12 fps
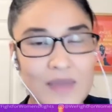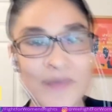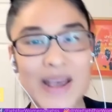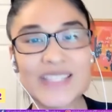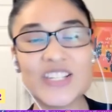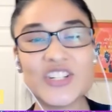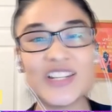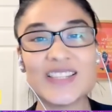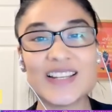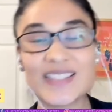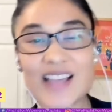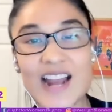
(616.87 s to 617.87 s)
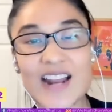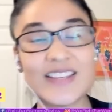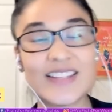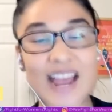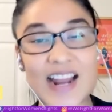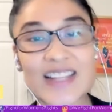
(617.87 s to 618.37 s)
messages that
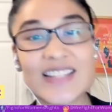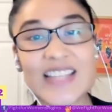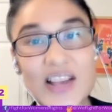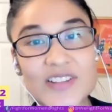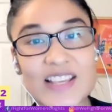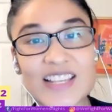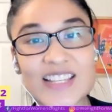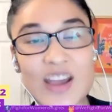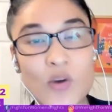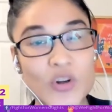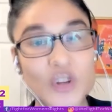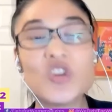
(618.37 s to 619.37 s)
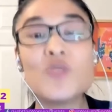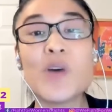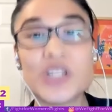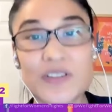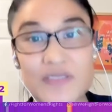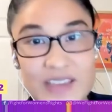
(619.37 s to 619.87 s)
society tells us that we're too
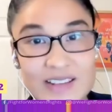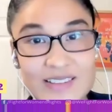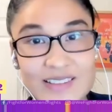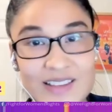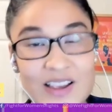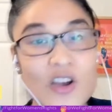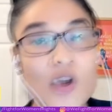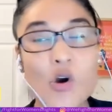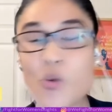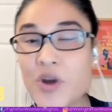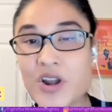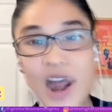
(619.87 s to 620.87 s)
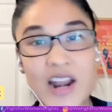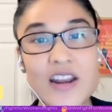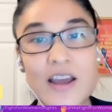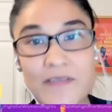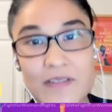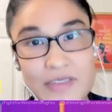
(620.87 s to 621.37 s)
much of this or we're not
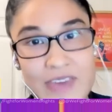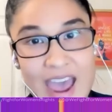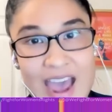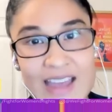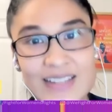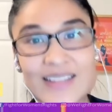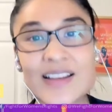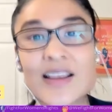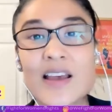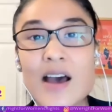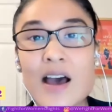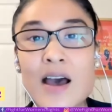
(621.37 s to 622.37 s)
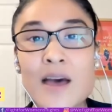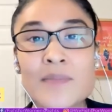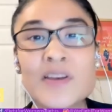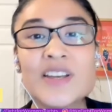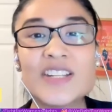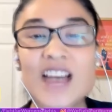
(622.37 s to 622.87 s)
enough of that
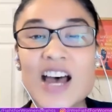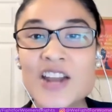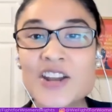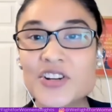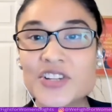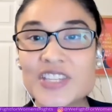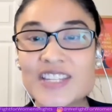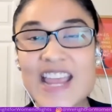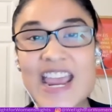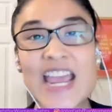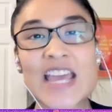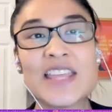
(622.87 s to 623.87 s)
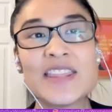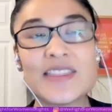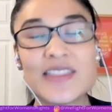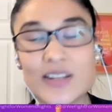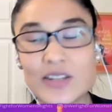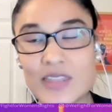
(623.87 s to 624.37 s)
um, to
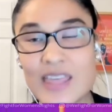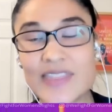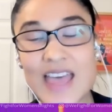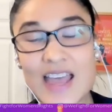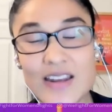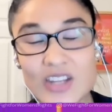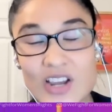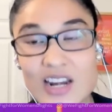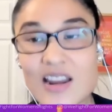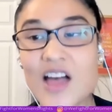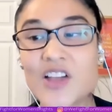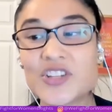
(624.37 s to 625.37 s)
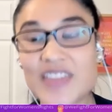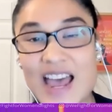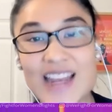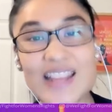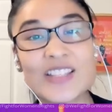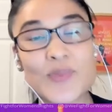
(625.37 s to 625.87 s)
understand that, that to acknowledge
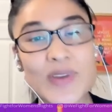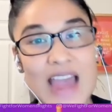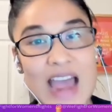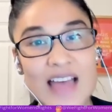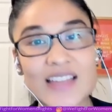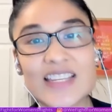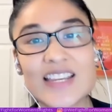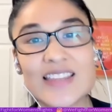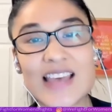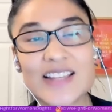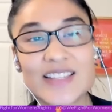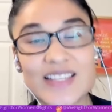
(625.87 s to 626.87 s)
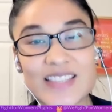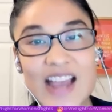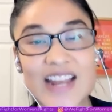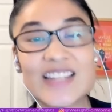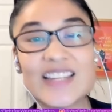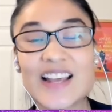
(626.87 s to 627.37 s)
that is a reality that
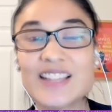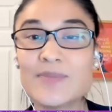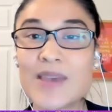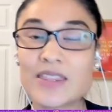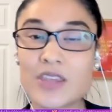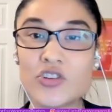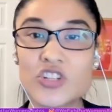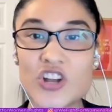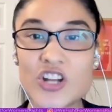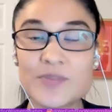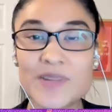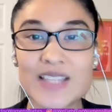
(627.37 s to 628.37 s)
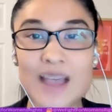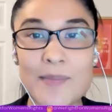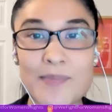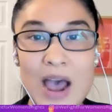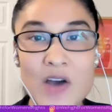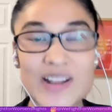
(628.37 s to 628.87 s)
society does make those judgments
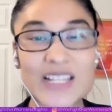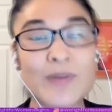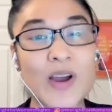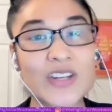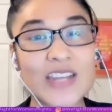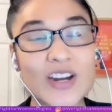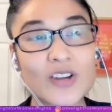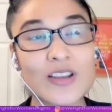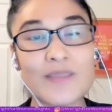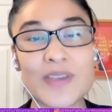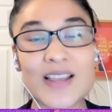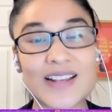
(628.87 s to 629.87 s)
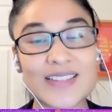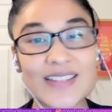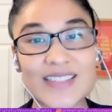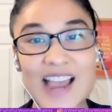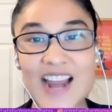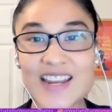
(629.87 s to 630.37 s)
about us particularly because
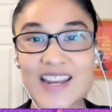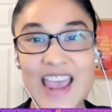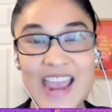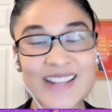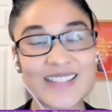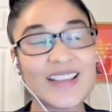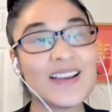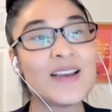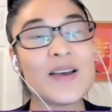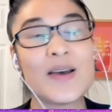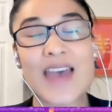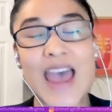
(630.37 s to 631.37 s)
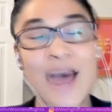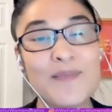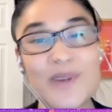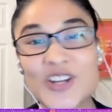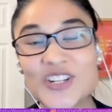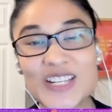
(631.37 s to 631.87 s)
society hates
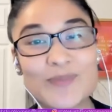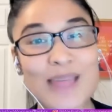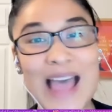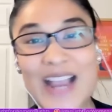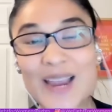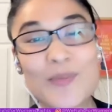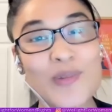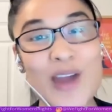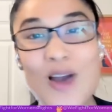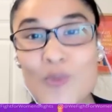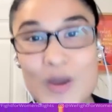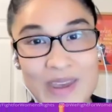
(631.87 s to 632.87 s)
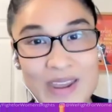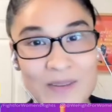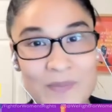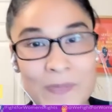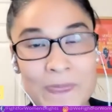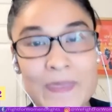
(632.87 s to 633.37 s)
ambitious black and brown women
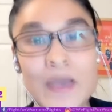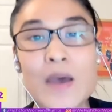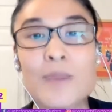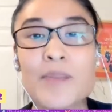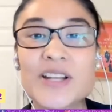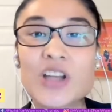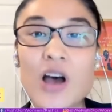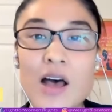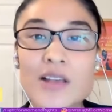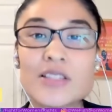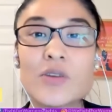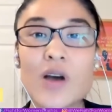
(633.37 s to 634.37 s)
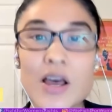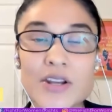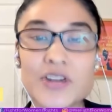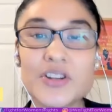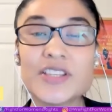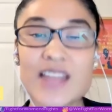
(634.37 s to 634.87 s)
but to also
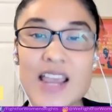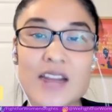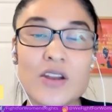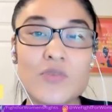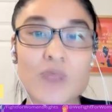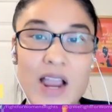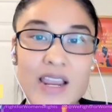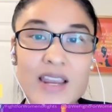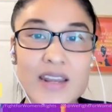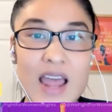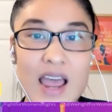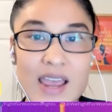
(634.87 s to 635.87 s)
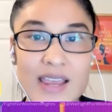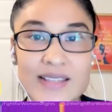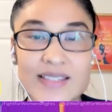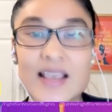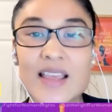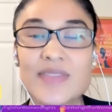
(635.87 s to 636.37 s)
understand and
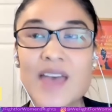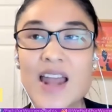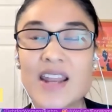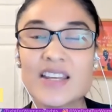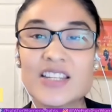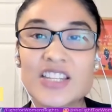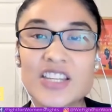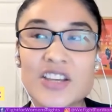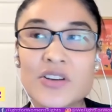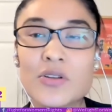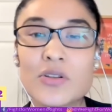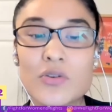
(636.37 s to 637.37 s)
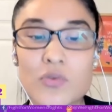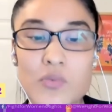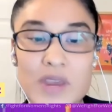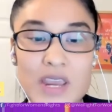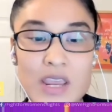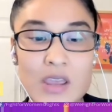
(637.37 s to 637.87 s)
recognize that until
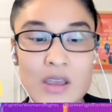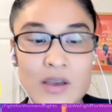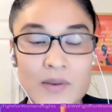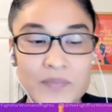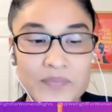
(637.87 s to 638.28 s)
we